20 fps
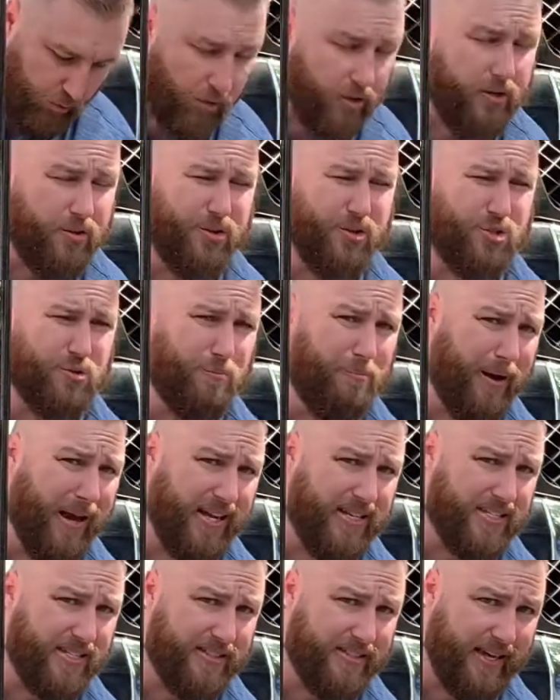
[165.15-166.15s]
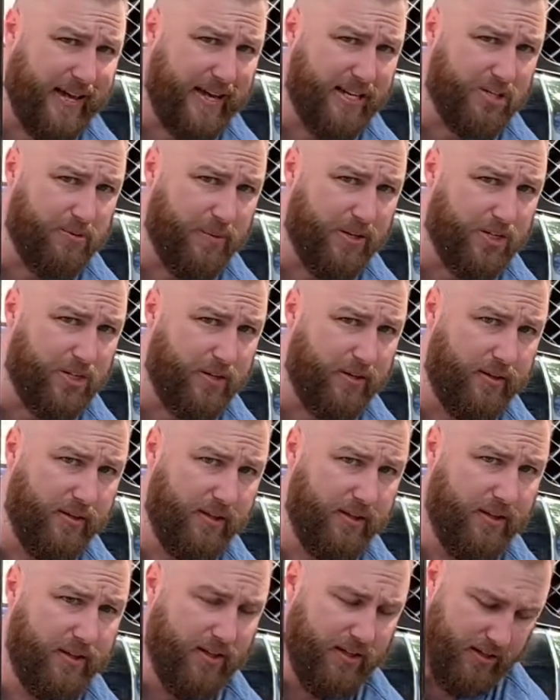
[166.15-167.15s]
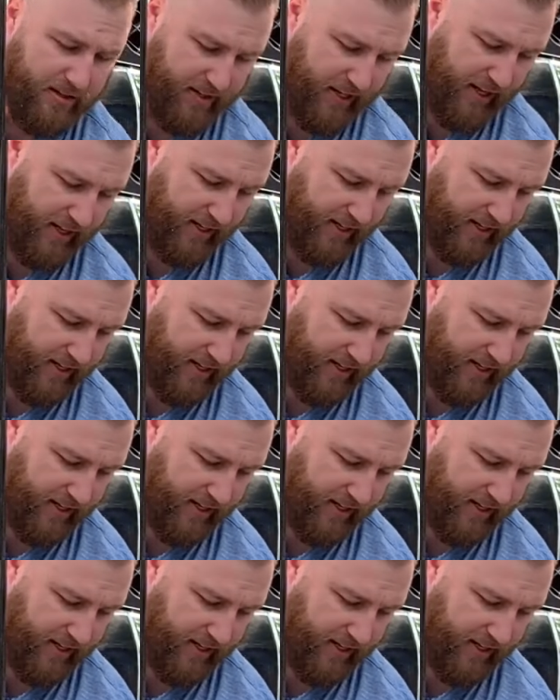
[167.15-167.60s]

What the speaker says: of those base attachments that